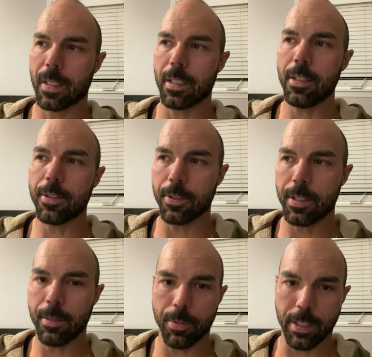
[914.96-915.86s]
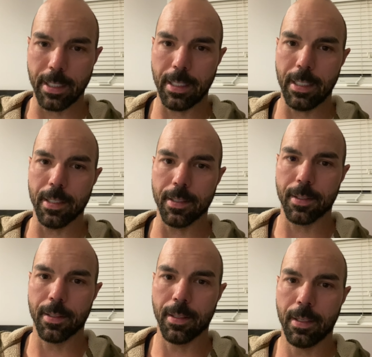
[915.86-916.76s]
These are simple
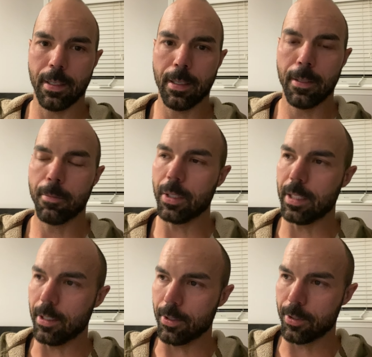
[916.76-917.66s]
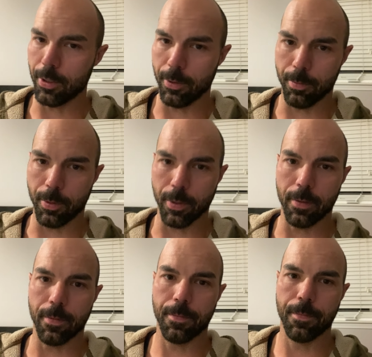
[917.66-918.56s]
ideas, but they are so
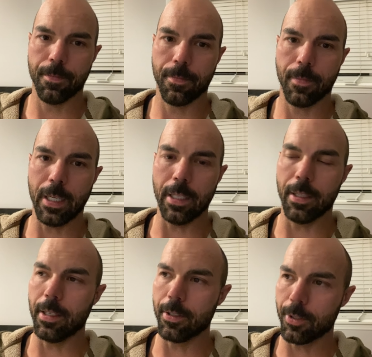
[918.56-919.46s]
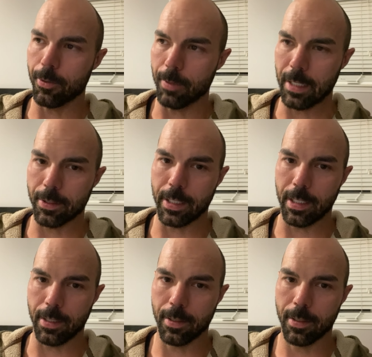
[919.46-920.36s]
important and they're so
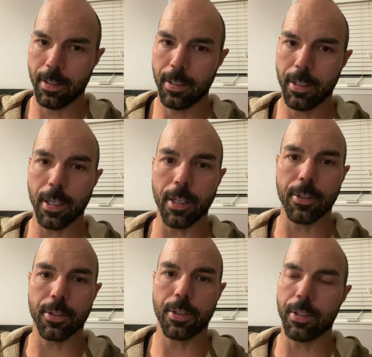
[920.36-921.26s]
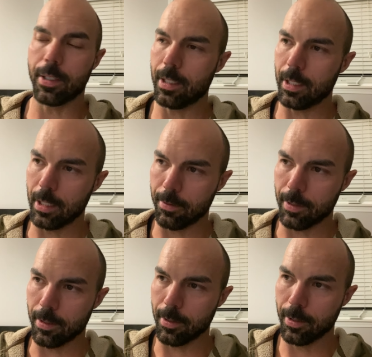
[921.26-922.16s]
rarely understood and
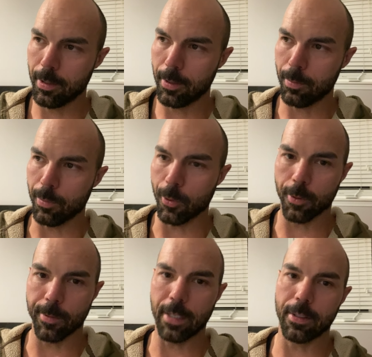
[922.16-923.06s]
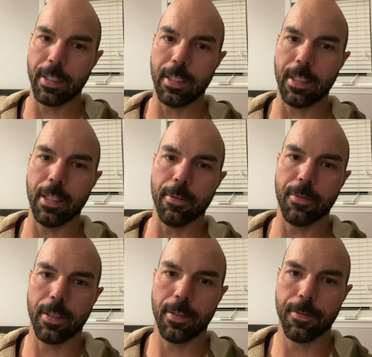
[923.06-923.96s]
even more rarely
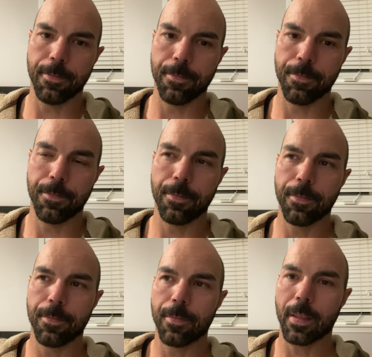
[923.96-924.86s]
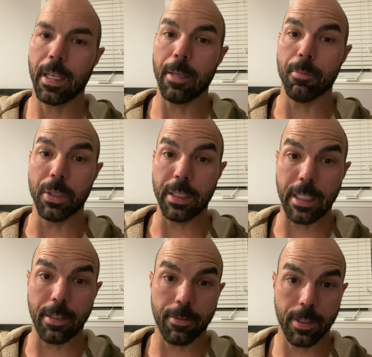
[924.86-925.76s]
lived and
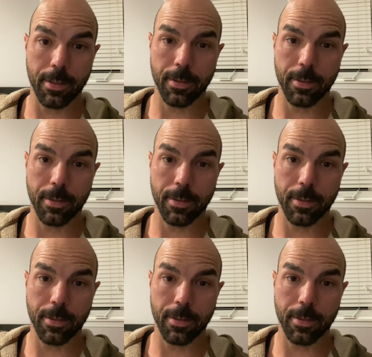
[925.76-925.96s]
believed.